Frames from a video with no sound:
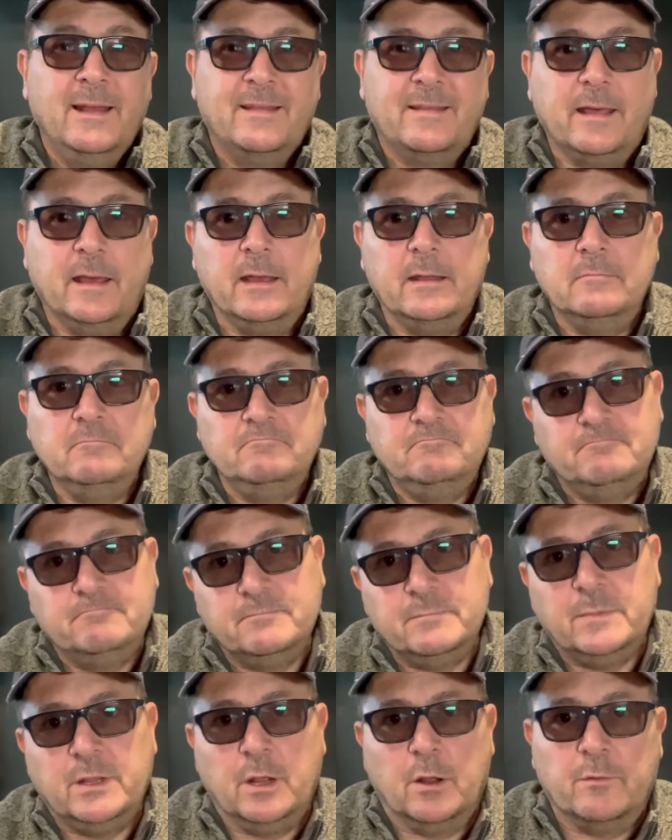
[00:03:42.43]
then
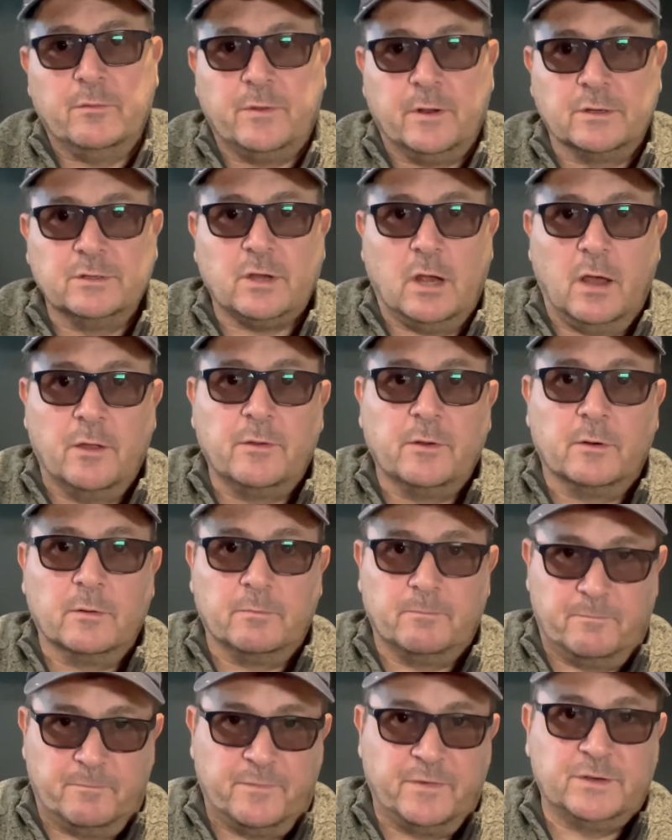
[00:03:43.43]
there's
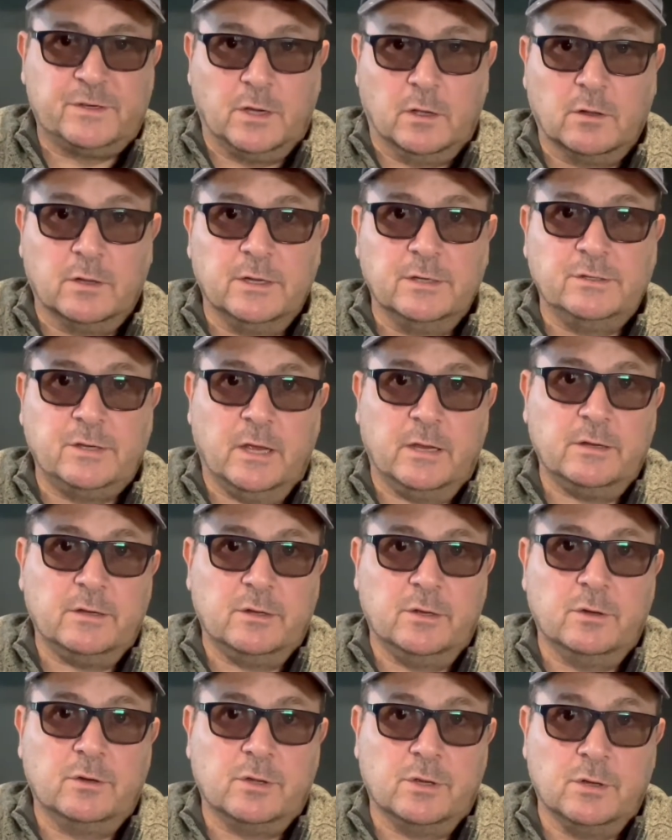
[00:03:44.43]
other facilities that
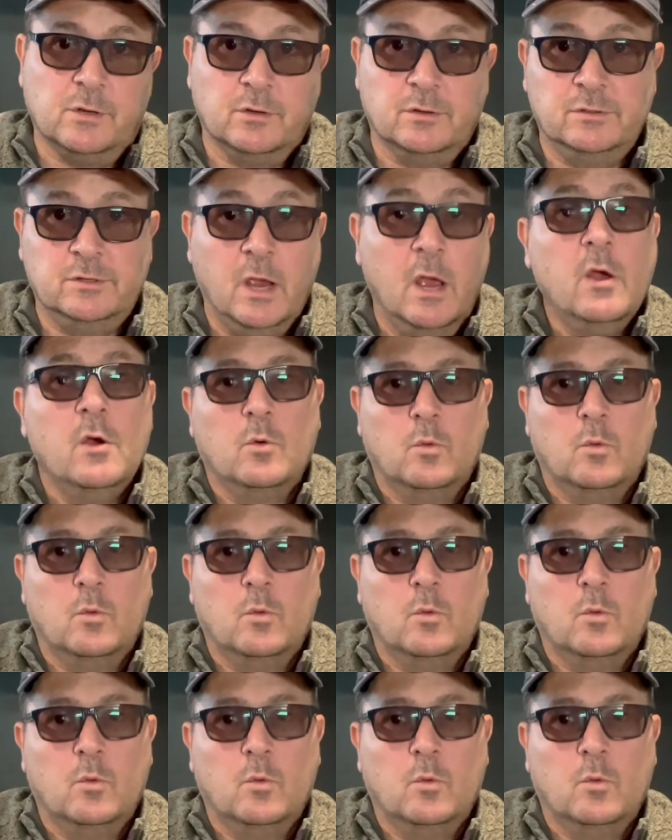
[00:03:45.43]
you can use.